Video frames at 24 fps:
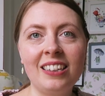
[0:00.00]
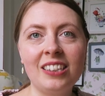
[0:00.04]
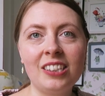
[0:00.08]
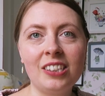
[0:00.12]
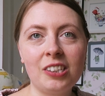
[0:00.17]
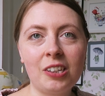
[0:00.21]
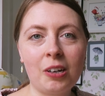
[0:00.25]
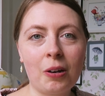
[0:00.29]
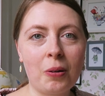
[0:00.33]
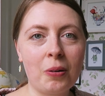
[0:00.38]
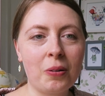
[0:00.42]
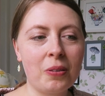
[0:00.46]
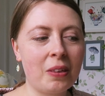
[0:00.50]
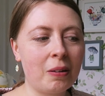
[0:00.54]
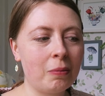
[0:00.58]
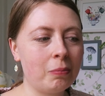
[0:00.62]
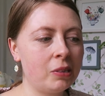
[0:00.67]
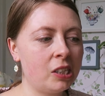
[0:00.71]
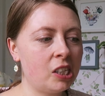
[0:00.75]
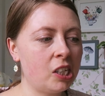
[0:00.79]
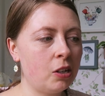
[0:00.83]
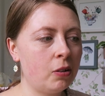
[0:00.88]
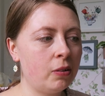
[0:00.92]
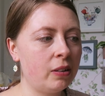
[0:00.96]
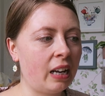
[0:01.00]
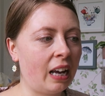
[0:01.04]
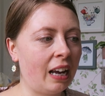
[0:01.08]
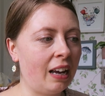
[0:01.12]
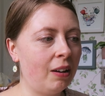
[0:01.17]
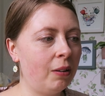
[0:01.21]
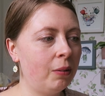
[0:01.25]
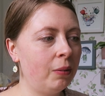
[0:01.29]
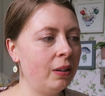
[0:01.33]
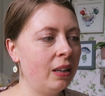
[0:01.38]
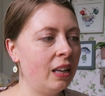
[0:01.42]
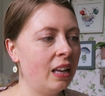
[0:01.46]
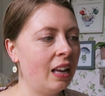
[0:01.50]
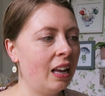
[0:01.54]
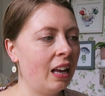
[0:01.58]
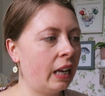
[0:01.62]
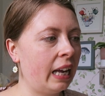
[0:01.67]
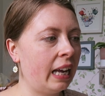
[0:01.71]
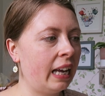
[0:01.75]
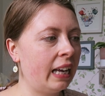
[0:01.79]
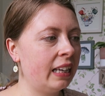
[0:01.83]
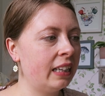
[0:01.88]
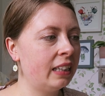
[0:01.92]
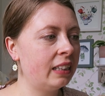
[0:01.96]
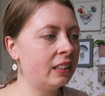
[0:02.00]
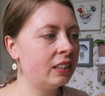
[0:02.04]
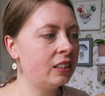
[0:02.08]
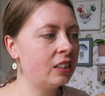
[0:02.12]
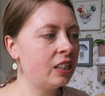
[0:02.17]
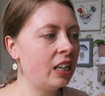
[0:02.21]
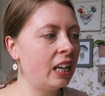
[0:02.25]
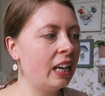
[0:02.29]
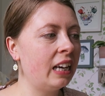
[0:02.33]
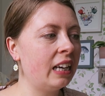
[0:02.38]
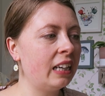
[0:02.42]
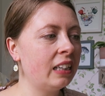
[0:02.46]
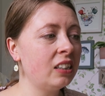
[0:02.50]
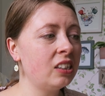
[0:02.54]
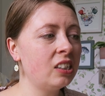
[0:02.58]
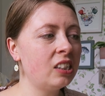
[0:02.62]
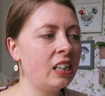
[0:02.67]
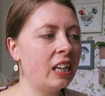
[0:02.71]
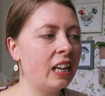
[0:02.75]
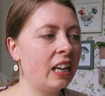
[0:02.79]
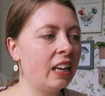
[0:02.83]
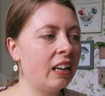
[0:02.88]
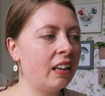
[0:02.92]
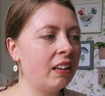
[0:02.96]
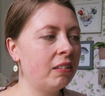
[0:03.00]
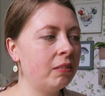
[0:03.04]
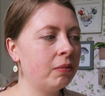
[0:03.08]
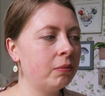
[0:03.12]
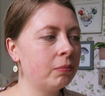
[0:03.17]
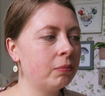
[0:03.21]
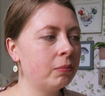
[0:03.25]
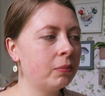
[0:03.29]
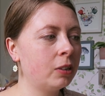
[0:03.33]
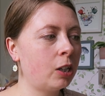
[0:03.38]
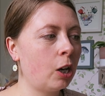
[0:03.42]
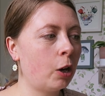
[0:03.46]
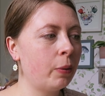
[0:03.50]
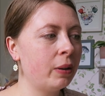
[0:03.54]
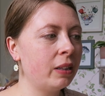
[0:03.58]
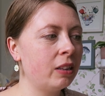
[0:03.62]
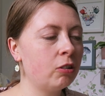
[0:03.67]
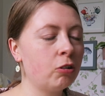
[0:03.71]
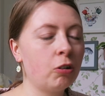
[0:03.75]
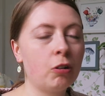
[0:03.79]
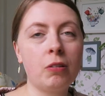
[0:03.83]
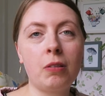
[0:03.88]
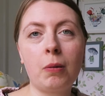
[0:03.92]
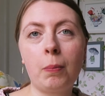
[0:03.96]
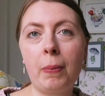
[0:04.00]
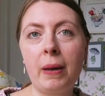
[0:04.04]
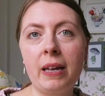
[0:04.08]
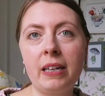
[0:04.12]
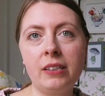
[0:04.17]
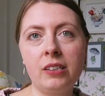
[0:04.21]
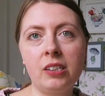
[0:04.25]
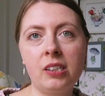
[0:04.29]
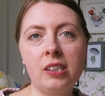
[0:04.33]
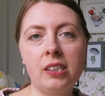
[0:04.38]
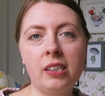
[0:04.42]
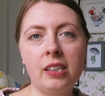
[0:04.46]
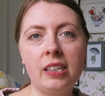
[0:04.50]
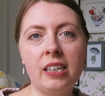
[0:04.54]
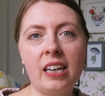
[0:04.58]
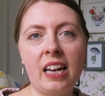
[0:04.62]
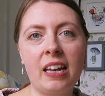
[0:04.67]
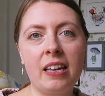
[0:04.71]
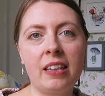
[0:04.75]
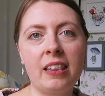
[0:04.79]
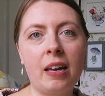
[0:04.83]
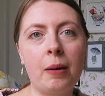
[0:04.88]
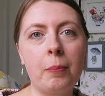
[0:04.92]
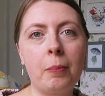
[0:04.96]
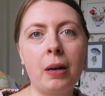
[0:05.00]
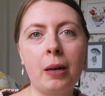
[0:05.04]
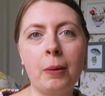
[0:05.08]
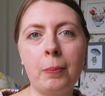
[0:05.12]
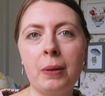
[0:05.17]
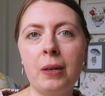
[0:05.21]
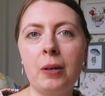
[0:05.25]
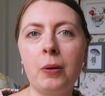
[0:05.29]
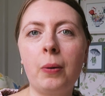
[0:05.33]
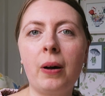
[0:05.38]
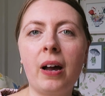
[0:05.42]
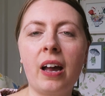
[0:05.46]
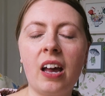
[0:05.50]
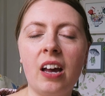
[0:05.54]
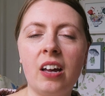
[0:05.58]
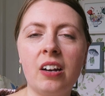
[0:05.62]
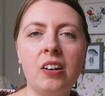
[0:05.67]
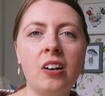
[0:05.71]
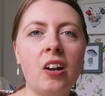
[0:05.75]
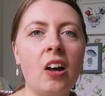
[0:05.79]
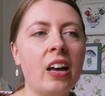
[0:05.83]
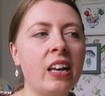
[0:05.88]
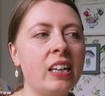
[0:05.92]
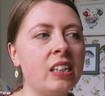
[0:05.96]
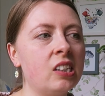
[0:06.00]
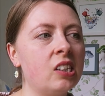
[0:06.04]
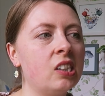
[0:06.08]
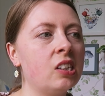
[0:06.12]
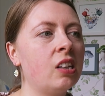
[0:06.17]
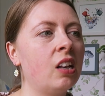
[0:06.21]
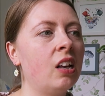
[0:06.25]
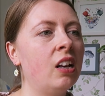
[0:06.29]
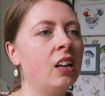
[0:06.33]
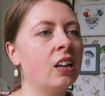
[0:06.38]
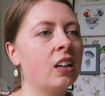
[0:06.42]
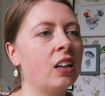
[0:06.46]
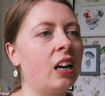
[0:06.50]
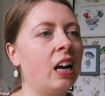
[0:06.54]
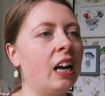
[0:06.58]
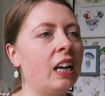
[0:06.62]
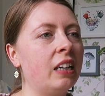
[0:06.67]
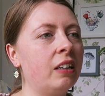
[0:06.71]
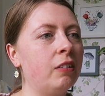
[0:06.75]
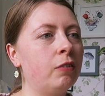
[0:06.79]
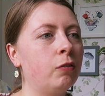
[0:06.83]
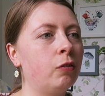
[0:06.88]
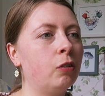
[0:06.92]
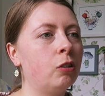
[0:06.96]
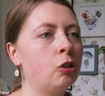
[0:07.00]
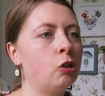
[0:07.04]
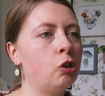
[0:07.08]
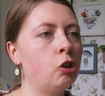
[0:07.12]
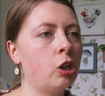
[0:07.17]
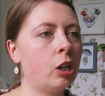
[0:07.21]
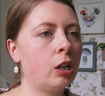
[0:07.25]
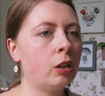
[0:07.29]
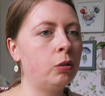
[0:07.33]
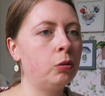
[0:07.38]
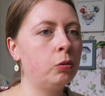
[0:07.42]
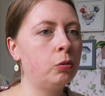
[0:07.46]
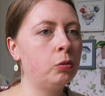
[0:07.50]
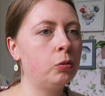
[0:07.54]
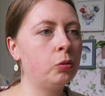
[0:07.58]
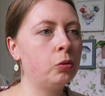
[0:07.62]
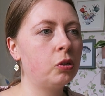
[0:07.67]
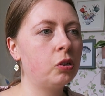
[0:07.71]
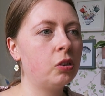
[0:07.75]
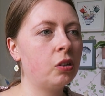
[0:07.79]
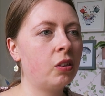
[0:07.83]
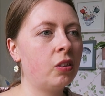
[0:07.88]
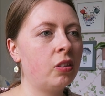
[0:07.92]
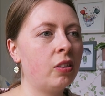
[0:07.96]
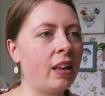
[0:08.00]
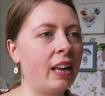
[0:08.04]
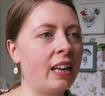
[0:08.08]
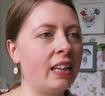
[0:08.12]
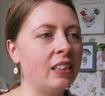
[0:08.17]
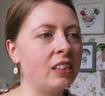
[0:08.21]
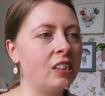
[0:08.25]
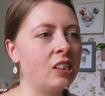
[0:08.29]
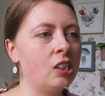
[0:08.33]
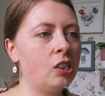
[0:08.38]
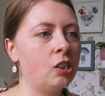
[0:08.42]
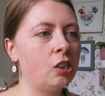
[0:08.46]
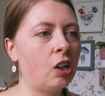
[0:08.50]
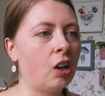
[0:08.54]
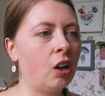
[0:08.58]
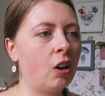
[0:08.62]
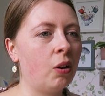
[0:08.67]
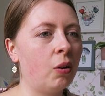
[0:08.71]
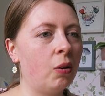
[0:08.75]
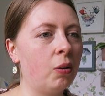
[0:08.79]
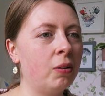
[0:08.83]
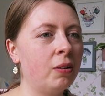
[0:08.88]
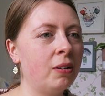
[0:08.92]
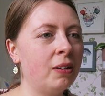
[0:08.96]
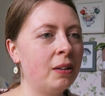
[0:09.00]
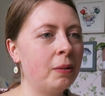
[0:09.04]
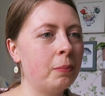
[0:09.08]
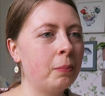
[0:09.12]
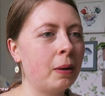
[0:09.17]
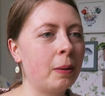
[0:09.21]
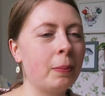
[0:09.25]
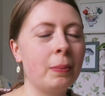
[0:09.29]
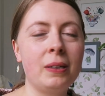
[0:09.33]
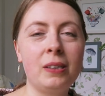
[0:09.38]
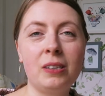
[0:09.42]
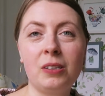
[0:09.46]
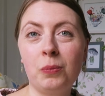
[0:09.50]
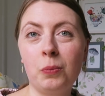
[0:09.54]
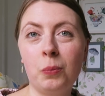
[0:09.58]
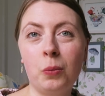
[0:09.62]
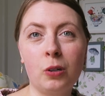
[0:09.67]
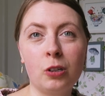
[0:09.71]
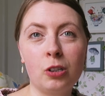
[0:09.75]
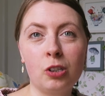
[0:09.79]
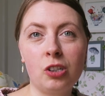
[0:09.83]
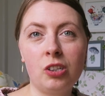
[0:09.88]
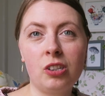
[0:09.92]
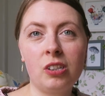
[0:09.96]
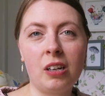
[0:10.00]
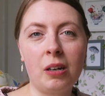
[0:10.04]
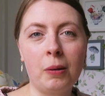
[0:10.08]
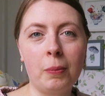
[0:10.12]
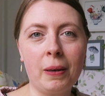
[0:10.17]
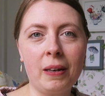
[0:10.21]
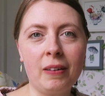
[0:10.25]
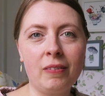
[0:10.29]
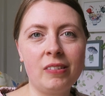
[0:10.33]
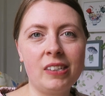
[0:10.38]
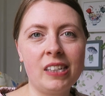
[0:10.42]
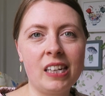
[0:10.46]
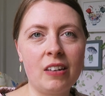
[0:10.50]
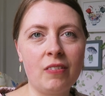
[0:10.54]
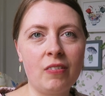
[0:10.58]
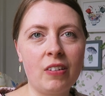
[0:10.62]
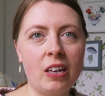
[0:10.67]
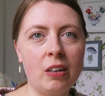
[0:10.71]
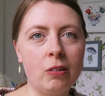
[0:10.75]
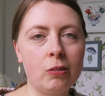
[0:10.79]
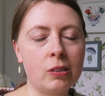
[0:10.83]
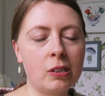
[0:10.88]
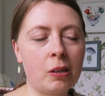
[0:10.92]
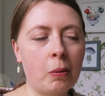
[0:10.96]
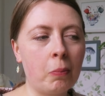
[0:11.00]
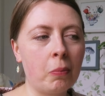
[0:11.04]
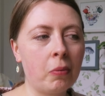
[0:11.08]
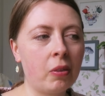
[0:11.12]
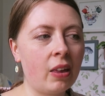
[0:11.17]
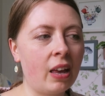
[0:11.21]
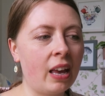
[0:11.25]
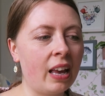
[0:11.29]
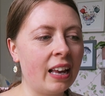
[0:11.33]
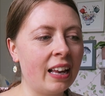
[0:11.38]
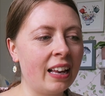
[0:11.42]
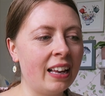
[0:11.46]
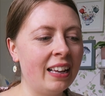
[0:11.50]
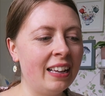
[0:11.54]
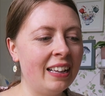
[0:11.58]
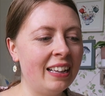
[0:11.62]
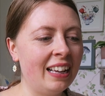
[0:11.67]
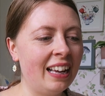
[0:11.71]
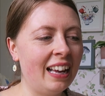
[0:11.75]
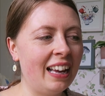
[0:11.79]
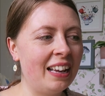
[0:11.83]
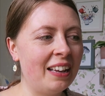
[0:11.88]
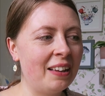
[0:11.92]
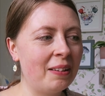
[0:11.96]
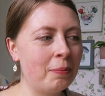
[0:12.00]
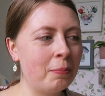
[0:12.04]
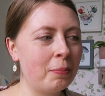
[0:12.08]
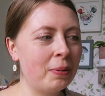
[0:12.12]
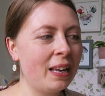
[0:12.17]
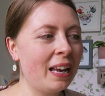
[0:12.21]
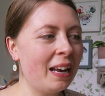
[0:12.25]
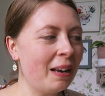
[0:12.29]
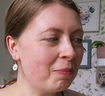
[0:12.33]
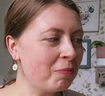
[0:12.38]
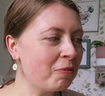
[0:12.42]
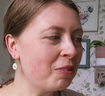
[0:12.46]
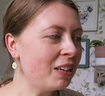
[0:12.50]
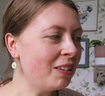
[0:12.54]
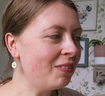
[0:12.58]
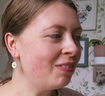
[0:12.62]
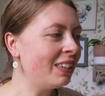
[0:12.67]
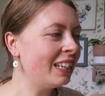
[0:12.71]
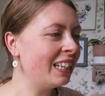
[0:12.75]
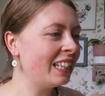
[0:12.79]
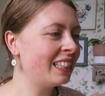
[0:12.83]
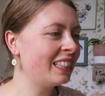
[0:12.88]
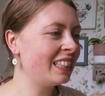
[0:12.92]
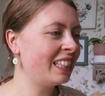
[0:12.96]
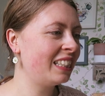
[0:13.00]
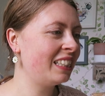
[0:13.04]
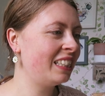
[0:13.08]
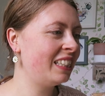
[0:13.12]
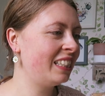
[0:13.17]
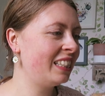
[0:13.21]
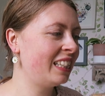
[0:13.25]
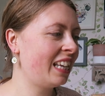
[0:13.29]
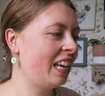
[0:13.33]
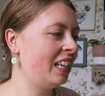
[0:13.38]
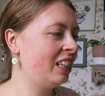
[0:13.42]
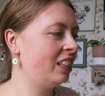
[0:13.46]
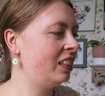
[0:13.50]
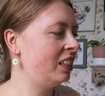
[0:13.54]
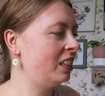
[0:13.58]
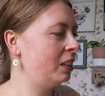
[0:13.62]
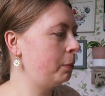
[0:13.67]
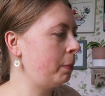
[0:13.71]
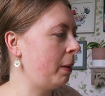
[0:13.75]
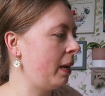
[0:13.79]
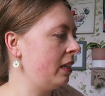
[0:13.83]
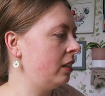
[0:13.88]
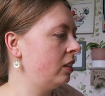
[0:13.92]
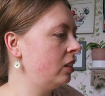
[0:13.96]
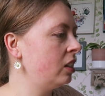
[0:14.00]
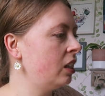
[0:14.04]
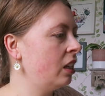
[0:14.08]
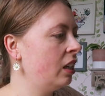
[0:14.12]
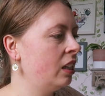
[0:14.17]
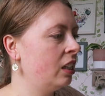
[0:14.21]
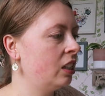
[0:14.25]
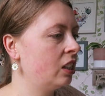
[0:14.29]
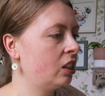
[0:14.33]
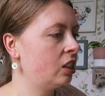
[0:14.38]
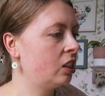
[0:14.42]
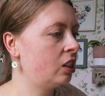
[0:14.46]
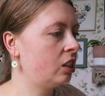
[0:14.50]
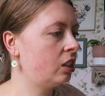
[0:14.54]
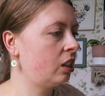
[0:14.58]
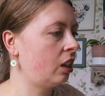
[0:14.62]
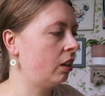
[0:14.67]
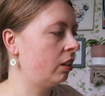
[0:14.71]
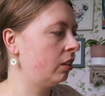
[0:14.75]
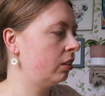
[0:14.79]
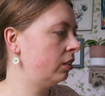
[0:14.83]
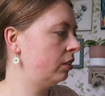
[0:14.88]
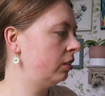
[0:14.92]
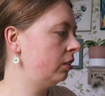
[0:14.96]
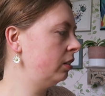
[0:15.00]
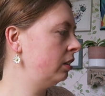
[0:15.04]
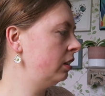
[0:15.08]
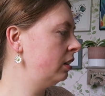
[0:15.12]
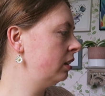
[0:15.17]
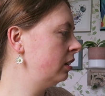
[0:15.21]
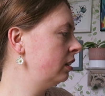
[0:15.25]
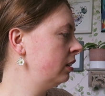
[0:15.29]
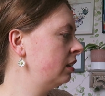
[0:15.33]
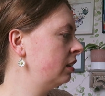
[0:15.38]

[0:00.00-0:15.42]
show them to you now. And yeah, actually going through the pins today, that might be quite a nice kind of chilled thing to do, maybe watch a bit of TV or something. But yeah, I'm really excited to get into these pins, so